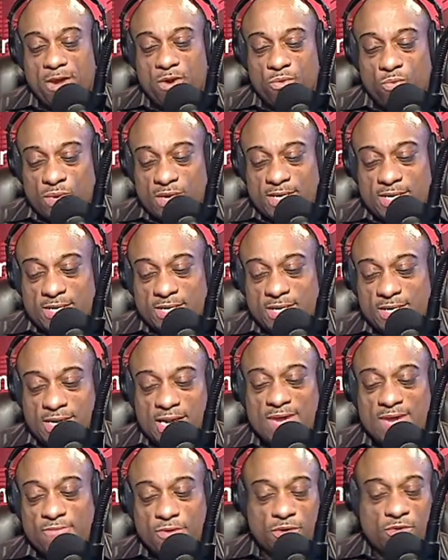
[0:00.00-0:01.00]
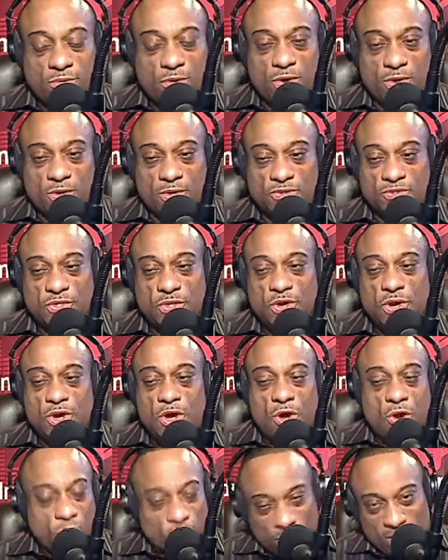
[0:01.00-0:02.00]
we could never cross
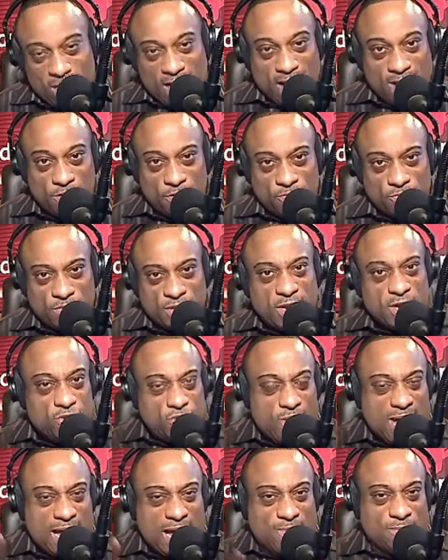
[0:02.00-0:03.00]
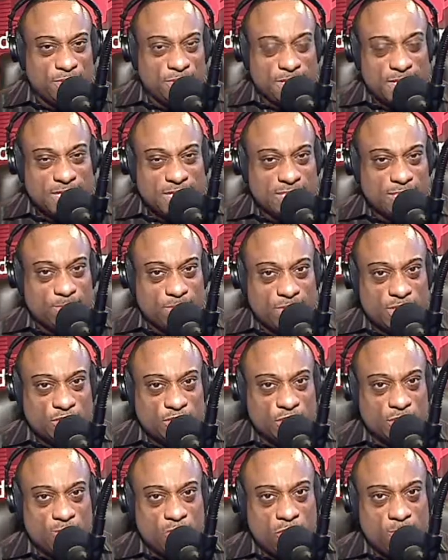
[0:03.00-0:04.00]
on our own. There you have it, the
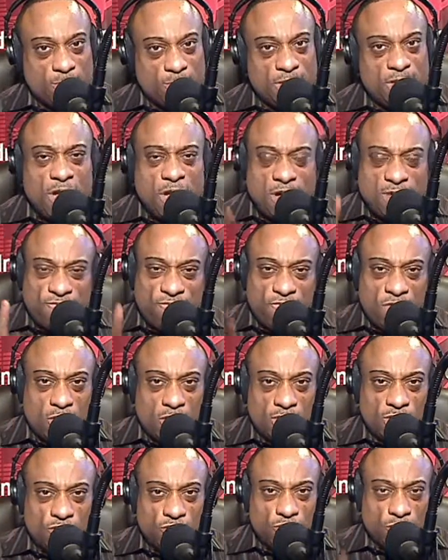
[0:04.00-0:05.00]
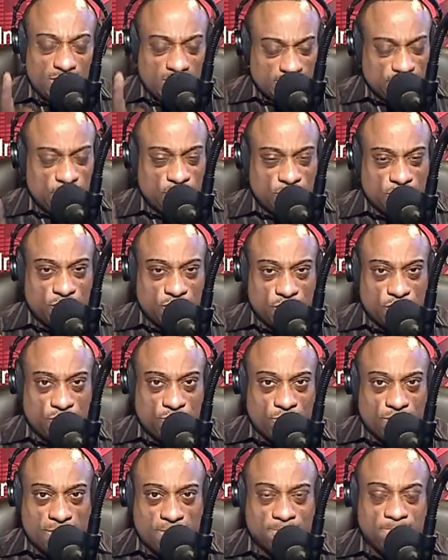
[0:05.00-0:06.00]
inspirational moment falling short. Let's touch it
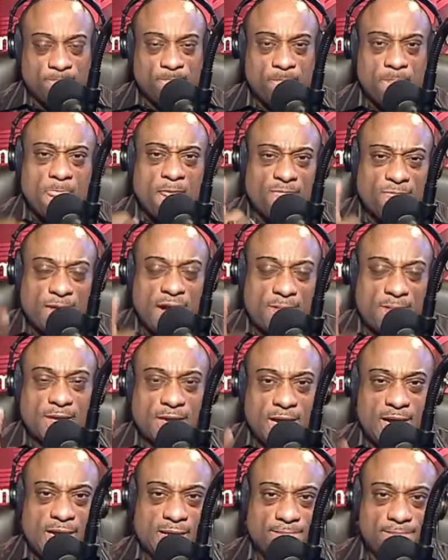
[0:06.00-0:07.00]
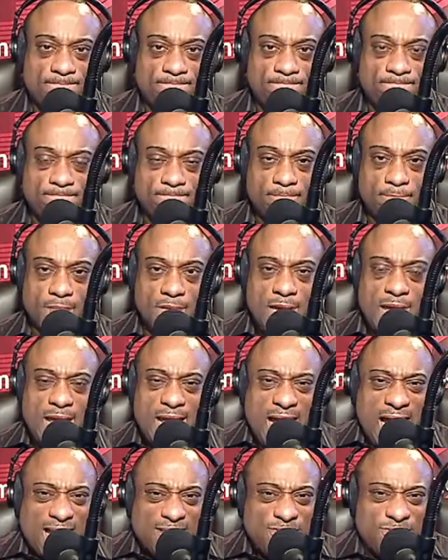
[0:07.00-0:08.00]
agree. Father God,
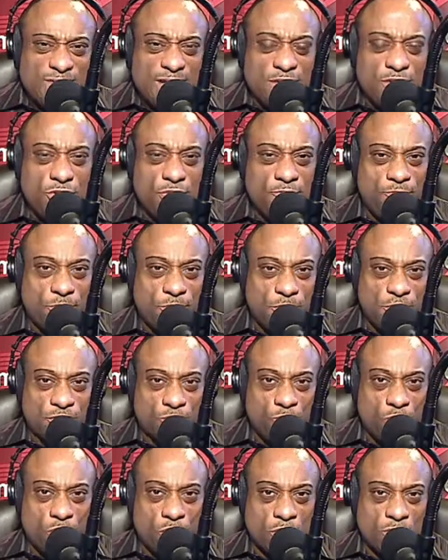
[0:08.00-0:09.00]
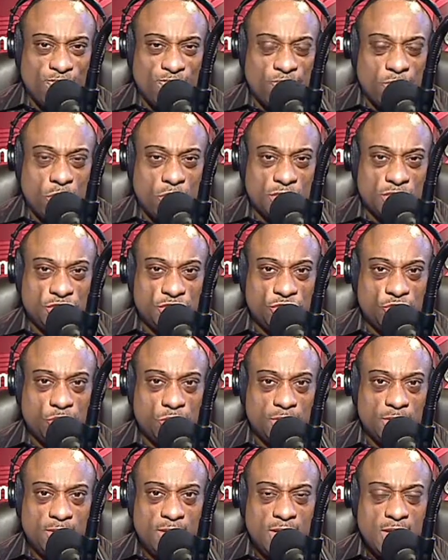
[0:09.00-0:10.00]
I thank you for this word of falling
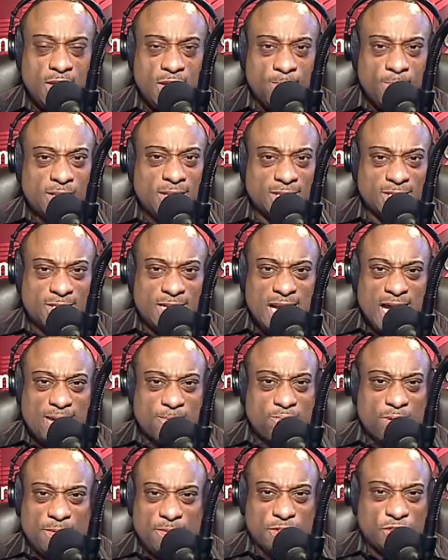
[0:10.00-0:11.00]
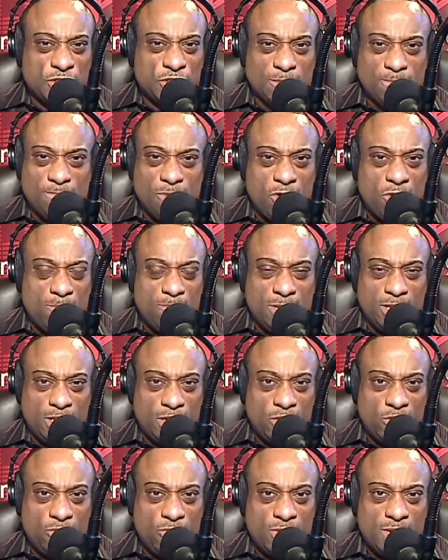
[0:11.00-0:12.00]
short because God, brother Simone
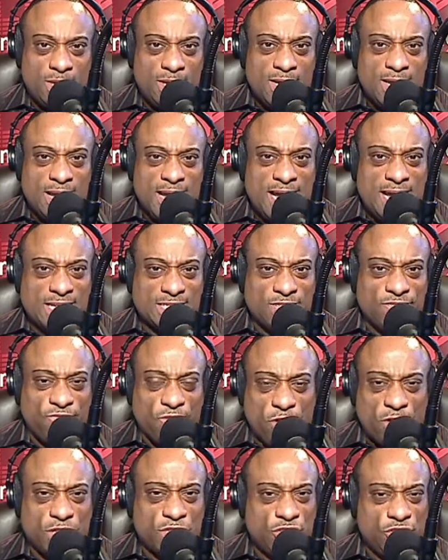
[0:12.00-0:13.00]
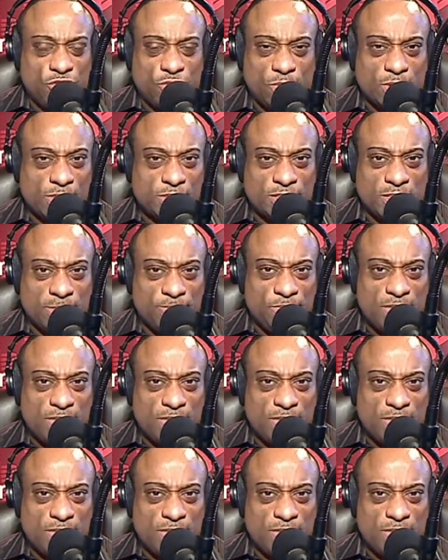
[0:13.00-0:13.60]
Malone has fallen short on some